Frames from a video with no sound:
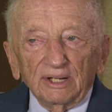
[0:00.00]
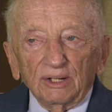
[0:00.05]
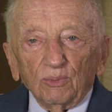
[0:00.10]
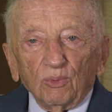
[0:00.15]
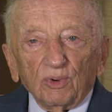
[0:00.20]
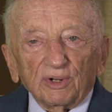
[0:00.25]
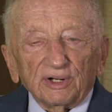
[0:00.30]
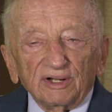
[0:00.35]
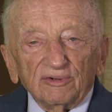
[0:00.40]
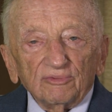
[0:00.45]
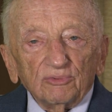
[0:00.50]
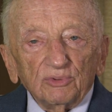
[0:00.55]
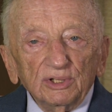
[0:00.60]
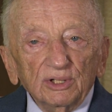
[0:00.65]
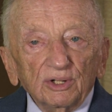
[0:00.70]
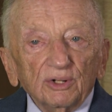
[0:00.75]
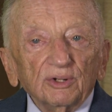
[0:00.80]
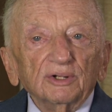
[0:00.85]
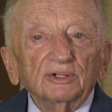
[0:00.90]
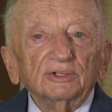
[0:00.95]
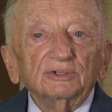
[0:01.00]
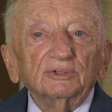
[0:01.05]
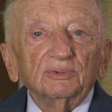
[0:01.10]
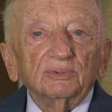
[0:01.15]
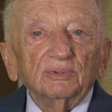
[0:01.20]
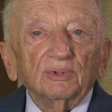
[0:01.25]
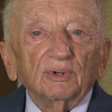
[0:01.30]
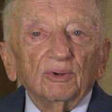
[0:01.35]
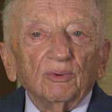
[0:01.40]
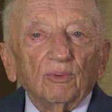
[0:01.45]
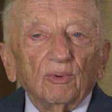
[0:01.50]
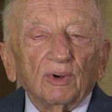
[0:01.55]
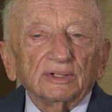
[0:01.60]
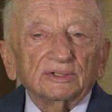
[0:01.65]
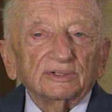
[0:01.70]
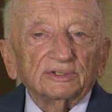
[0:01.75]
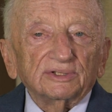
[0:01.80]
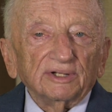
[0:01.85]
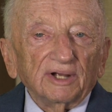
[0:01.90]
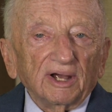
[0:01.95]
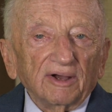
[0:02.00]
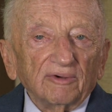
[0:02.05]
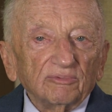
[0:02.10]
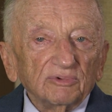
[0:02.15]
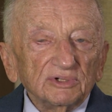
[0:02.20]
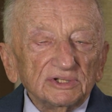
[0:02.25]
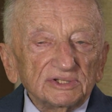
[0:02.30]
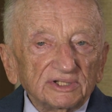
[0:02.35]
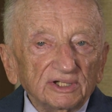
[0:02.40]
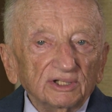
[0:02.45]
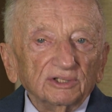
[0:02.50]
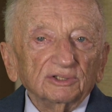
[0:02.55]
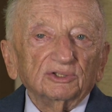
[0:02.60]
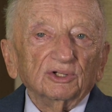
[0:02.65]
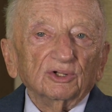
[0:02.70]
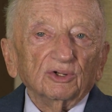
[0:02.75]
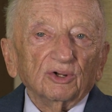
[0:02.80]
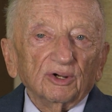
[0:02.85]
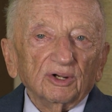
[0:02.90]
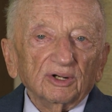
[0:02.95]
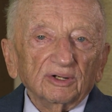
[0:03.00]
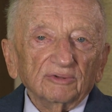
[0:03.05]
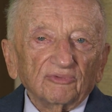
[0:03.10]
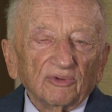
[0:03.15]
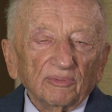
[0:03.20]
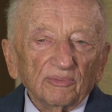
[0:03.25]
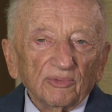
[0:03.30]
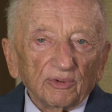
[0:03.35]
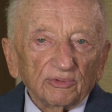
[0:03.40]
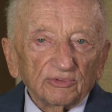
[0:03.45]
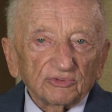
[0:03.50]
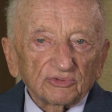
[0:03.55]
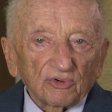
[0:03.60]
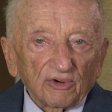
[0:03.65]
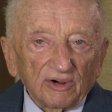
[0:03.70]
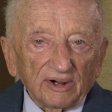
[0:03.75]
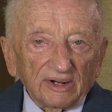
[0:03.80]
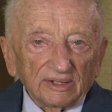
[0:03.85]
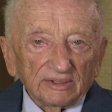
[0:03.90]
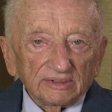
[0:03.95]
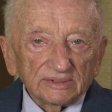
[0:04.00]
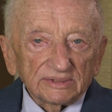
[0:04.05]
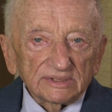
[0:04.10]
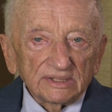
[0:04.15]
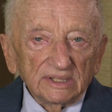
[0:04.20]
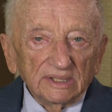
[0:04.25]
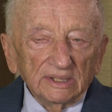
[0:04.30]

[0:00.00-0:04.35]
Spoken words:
What have we learned? What have we still to learn from those trials?